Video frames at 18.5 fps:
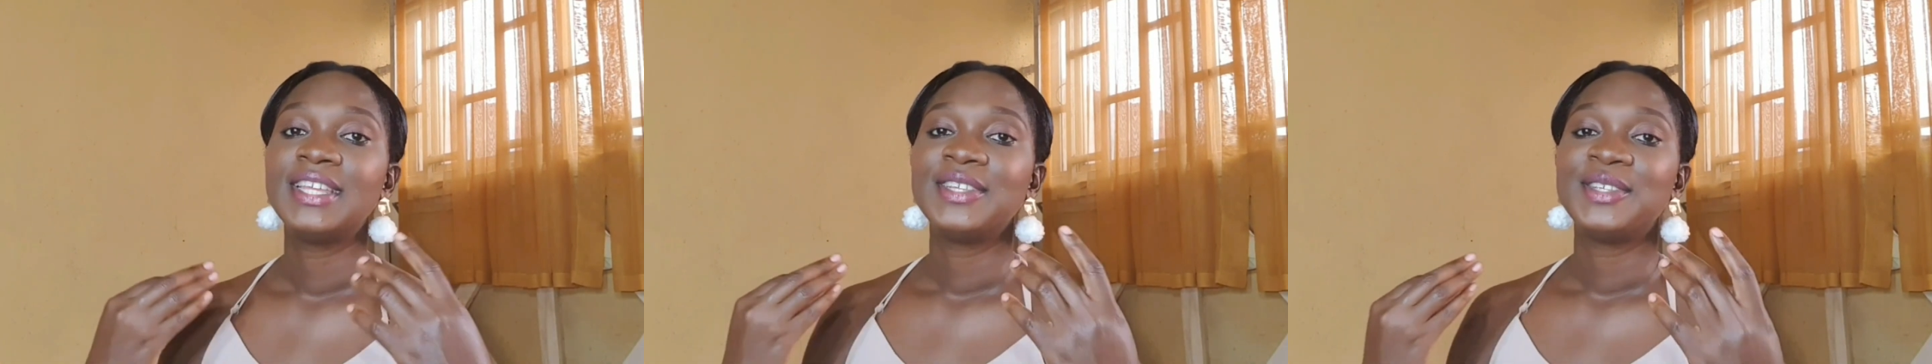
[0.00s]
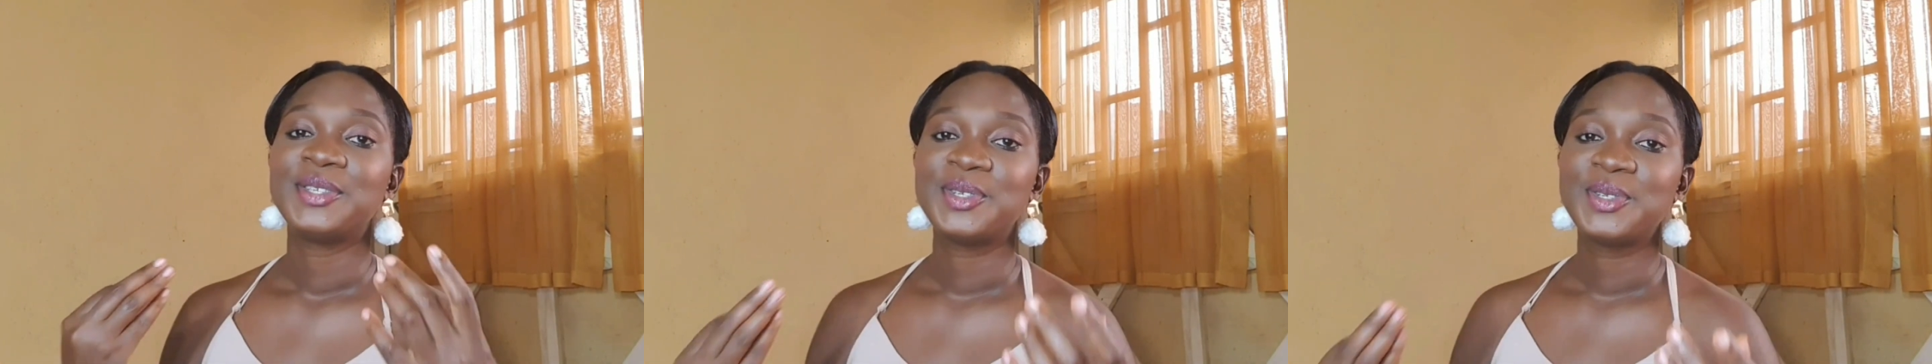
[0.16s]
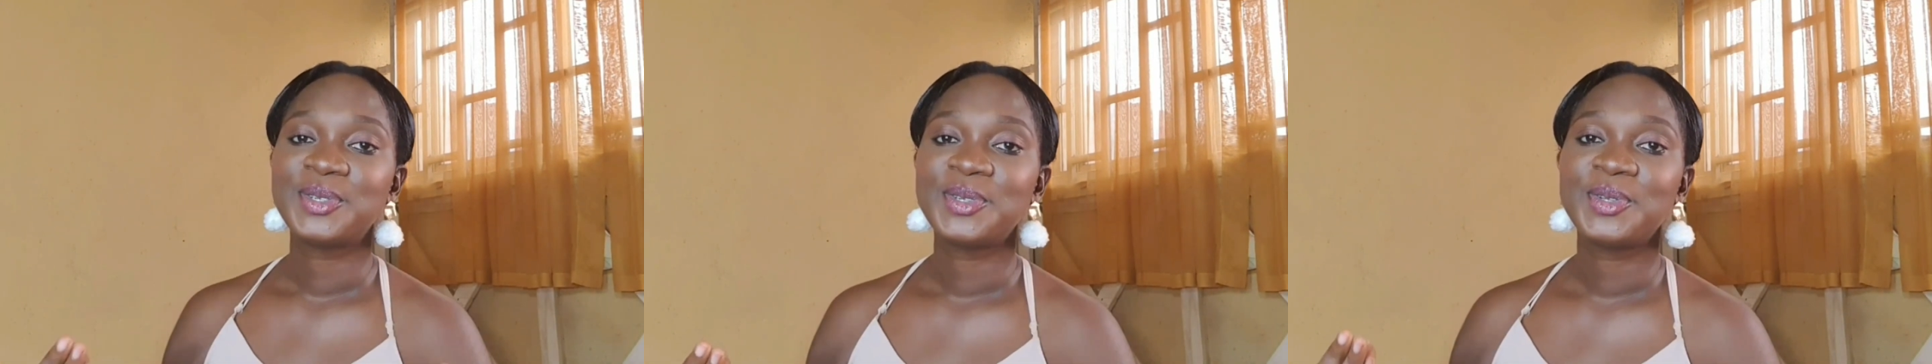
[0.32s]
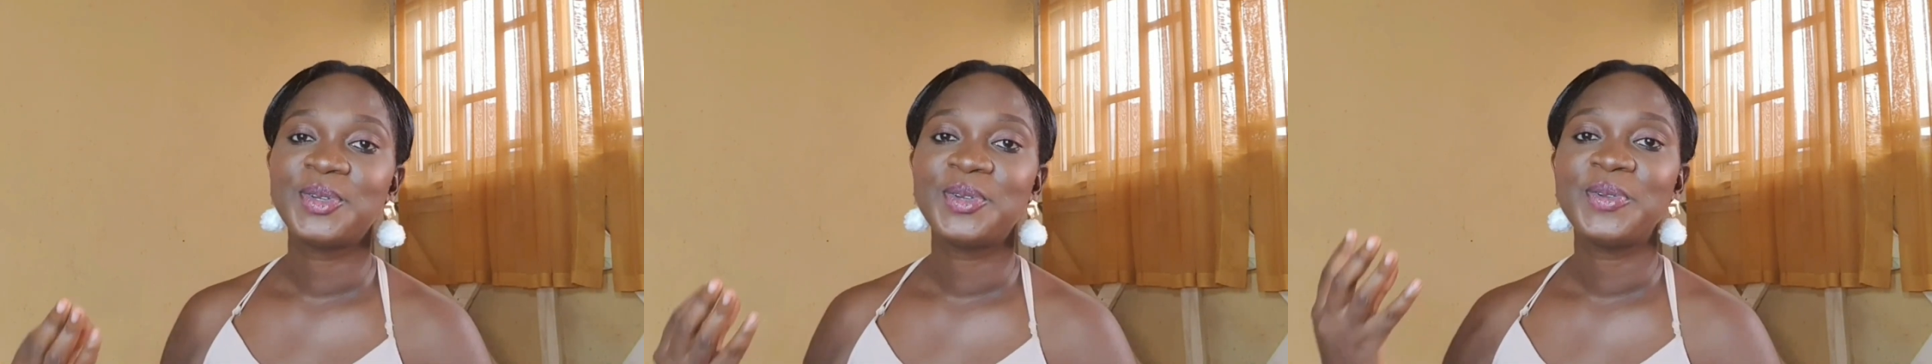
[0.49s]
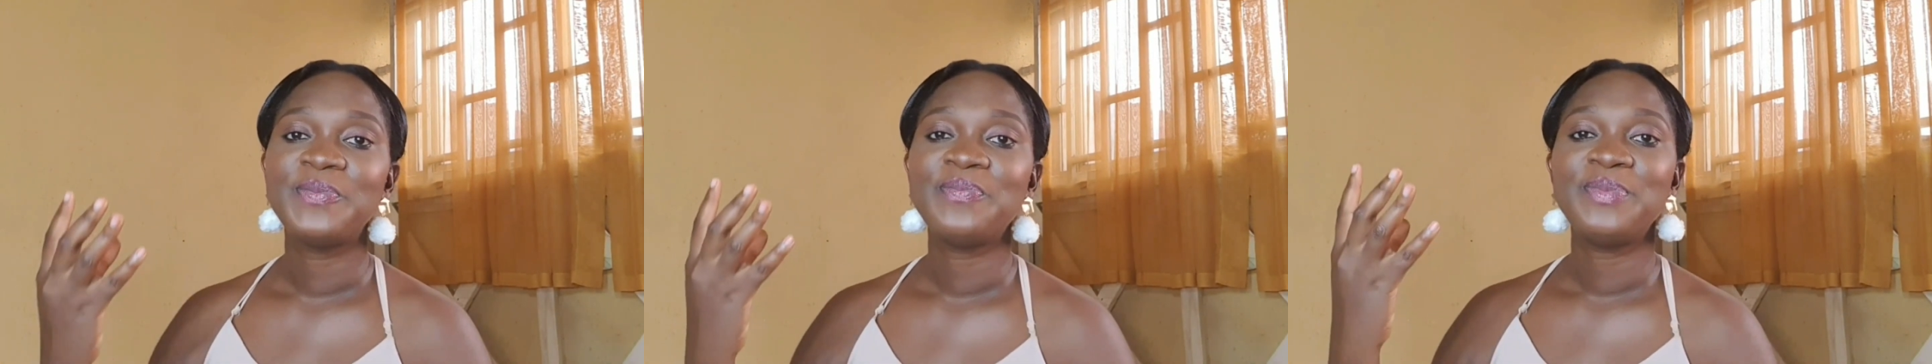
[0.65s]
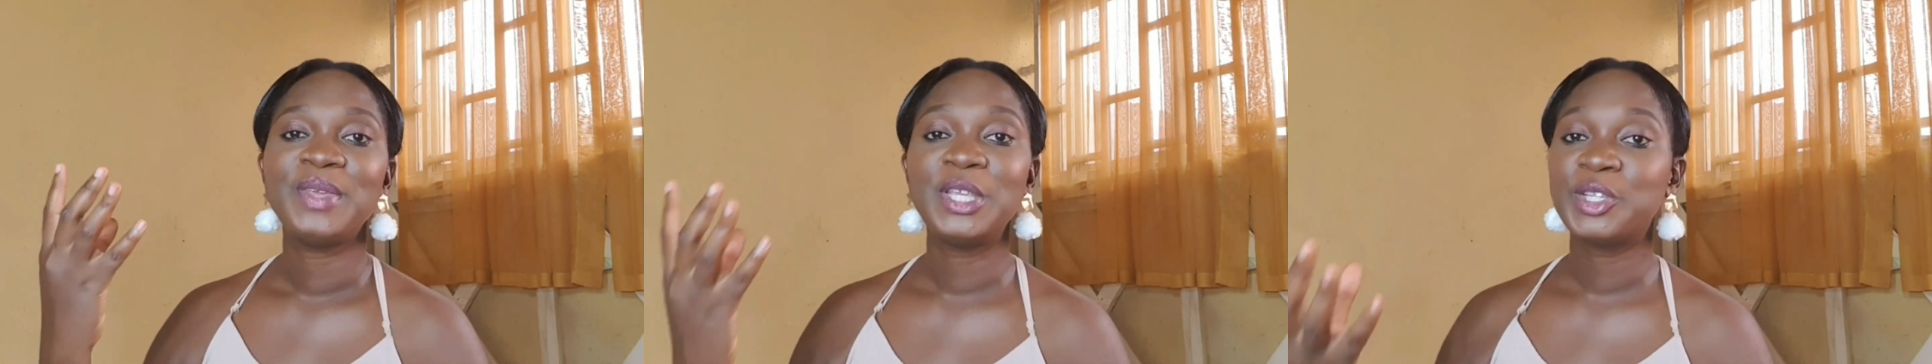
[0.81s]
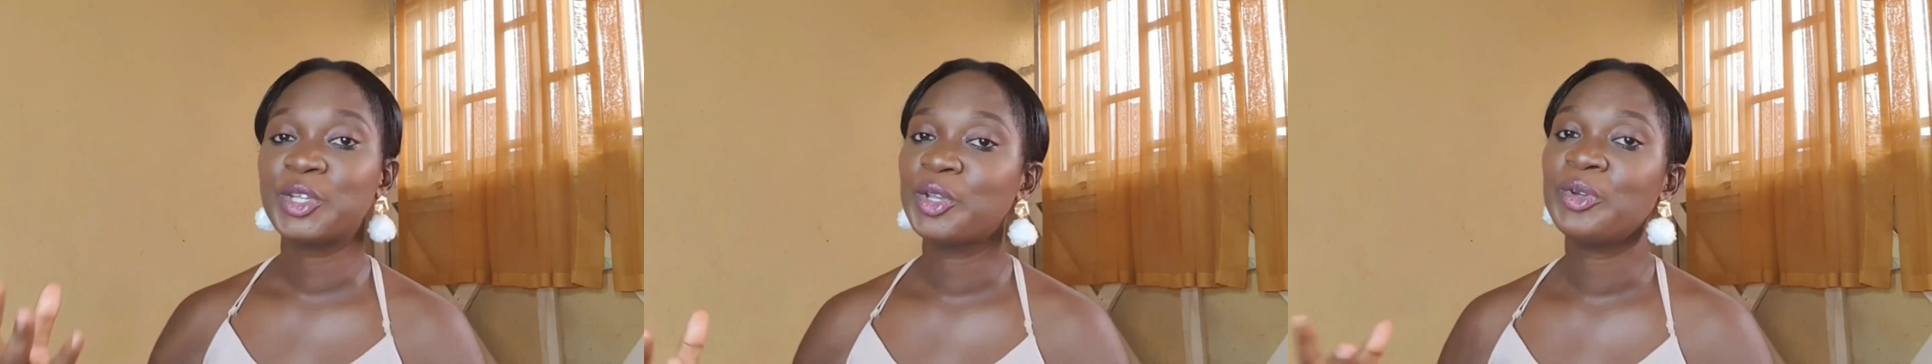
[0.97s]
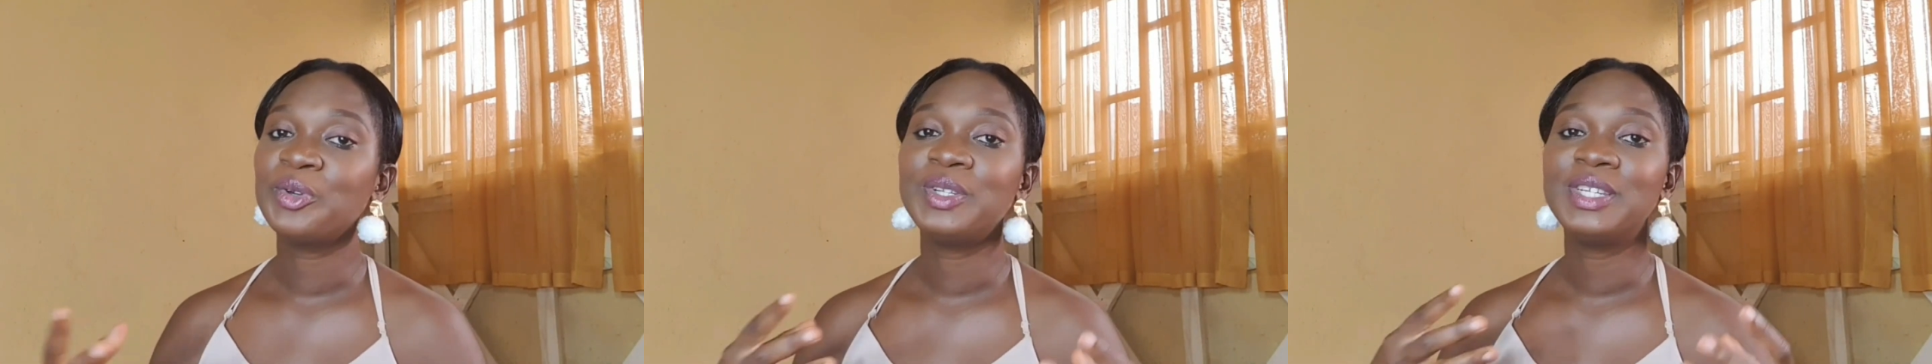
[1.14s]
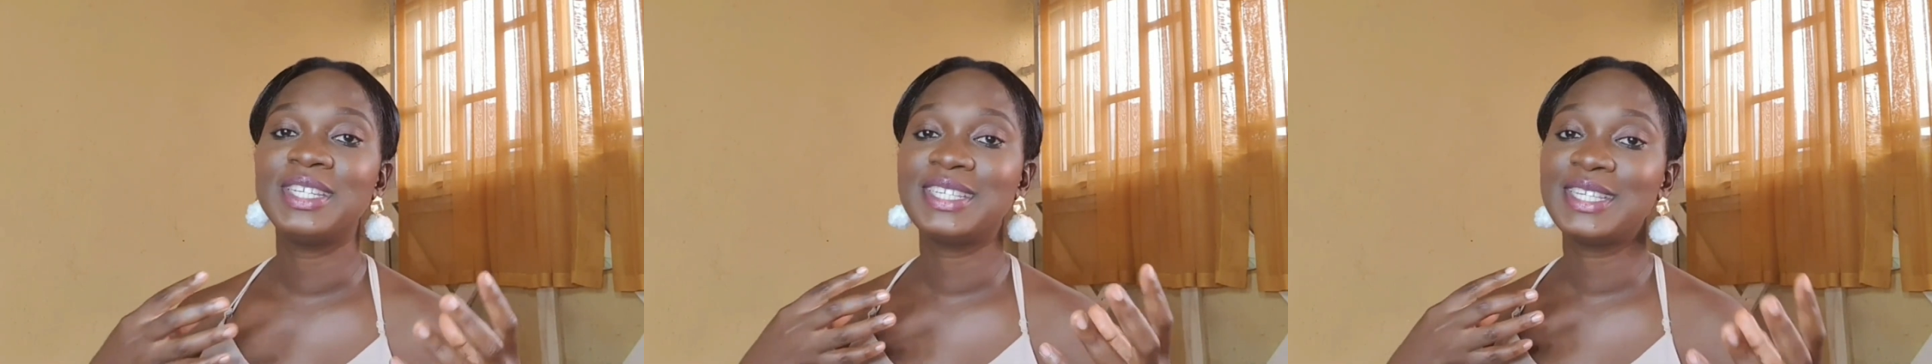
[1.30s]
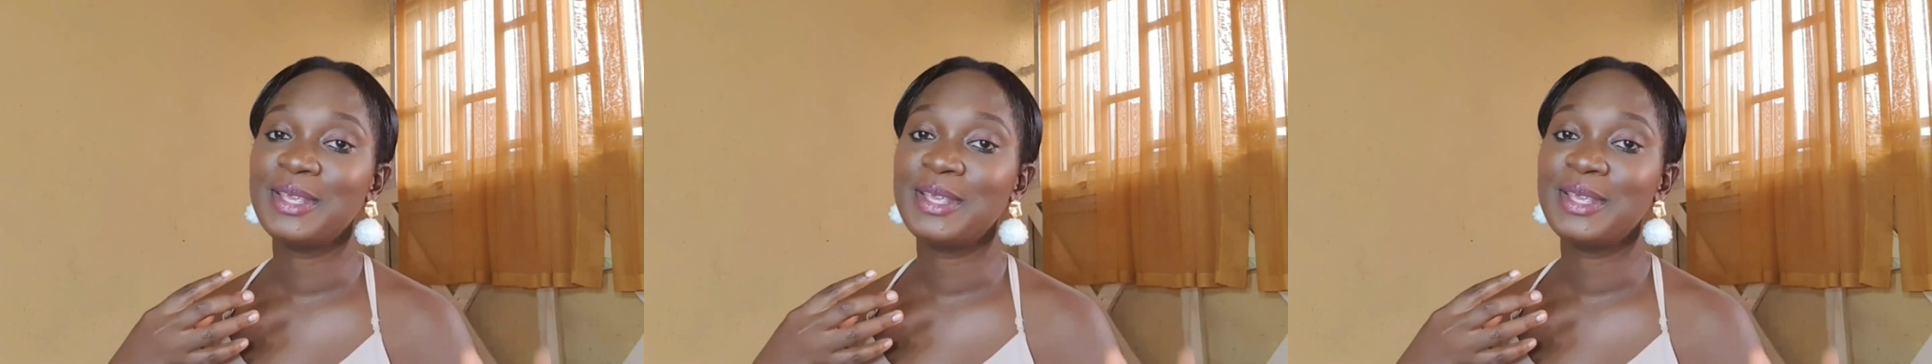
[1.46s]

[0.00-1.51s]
So make sure you're on the